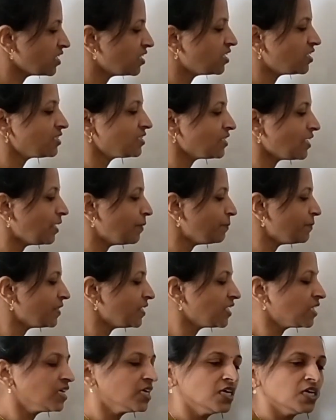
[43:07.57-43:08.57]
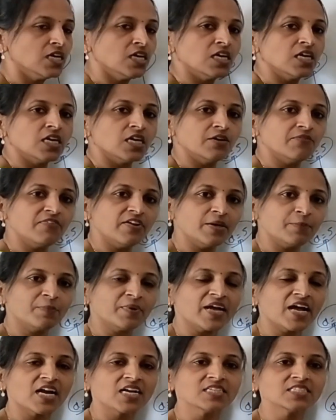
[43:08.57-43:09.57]
Here same thing, if
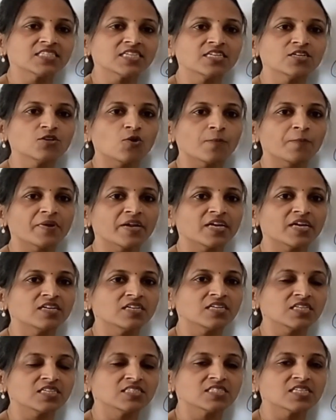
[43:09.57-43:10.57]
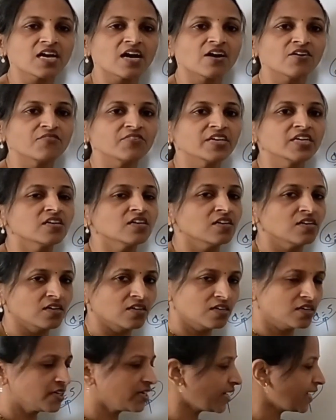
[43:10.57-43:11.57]
left hand side operand is having
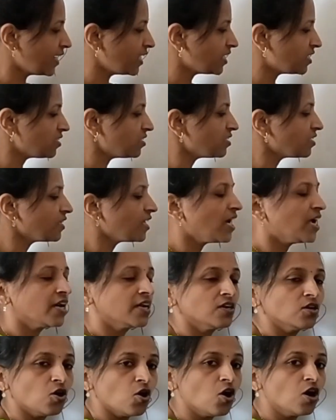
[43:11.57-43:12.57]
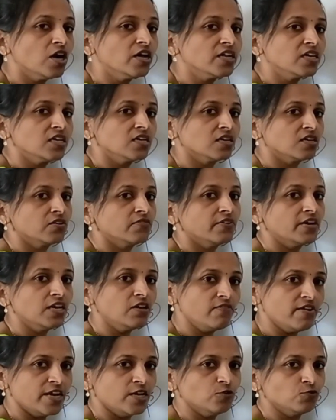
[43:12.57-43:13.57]
greater than or equal
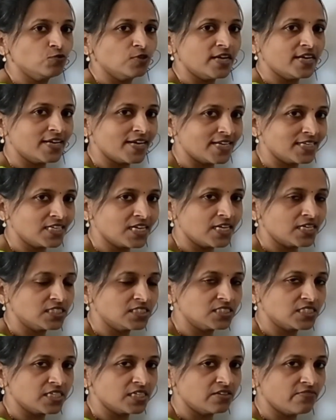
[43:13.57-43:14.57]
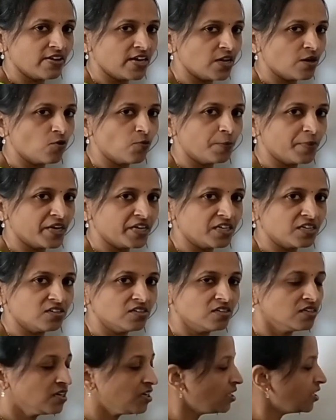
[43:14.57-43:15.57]
value than right hand side
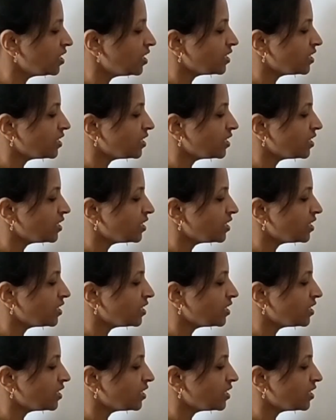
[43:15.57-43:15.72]
operator,